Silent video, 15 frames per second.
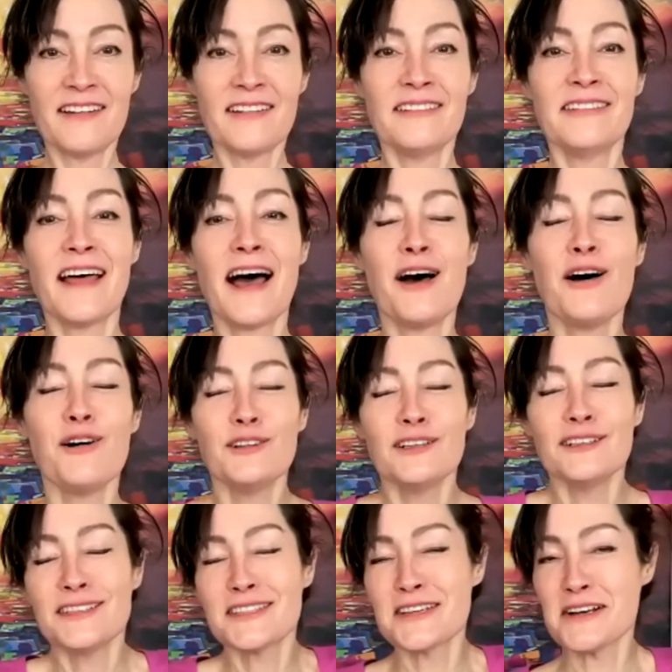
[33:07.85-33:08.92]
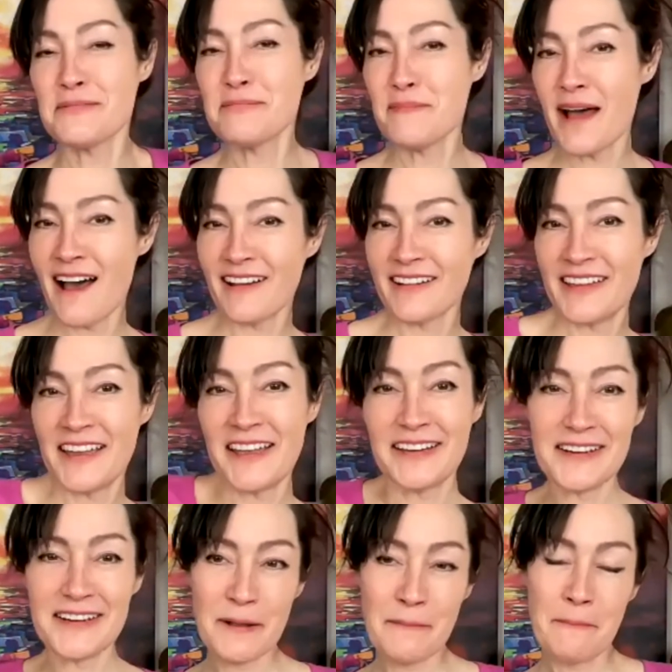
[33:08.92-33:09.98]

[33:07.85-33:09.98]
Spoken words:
Now let's come back in.